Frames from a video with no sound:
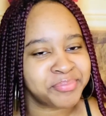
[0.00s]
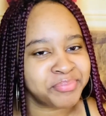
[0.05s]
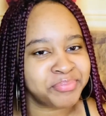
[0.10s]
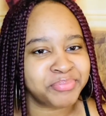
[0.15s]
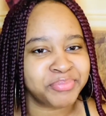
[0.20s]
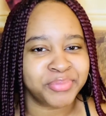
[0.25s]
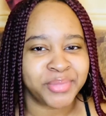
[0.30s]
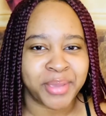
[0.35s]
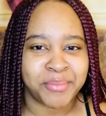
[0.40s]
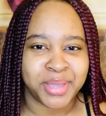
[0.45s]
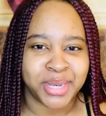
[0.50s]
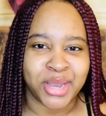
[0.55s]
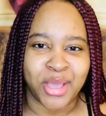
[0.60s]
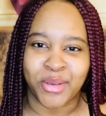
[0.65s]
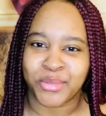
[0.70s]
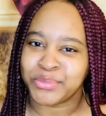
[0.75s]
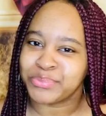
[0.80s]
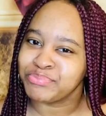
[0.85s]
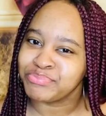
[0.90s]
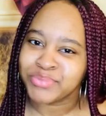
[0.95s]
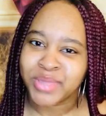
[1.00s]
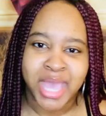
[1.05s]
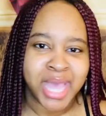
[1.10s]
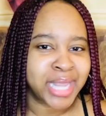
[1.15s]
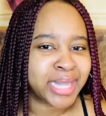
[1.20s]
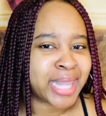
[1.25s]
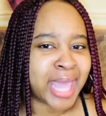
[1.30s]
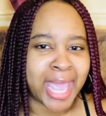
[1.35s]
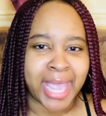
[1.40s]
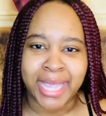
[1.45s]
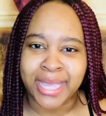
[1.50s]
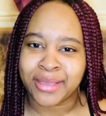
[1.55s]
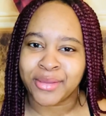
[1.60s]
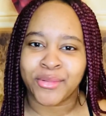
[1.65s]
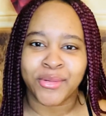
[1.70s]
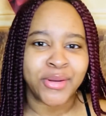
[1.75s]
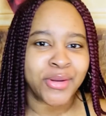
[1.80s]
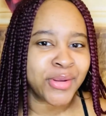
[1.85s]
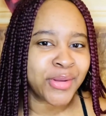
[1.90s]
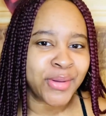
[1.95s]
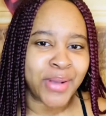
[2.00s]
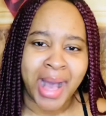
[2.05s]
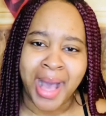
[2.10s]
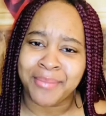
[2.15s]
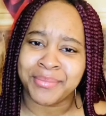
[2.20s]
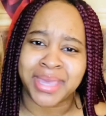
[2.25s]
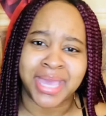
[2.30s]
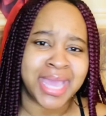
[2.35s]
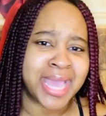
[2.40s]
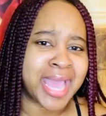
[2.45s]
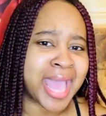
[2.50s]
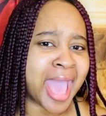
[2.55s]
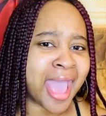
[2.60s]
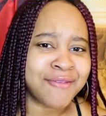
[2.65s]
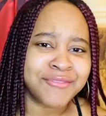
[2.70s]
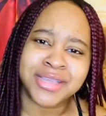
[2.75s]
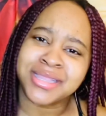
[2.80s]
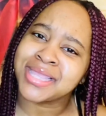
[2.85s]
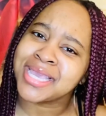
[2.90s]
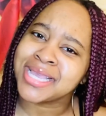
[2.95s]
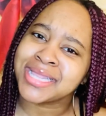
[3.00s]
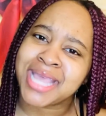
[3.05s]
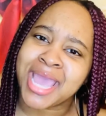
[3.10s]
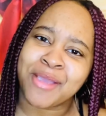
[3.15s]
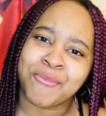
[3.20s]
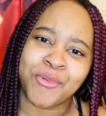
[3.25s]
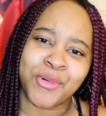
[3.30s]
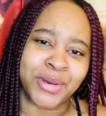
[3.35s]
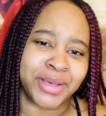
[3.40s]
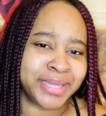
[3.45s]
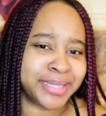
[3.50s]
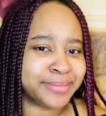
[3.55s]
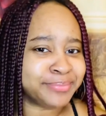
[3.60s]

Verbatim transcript: Let me know. Like, girl, I'm getting everything they want.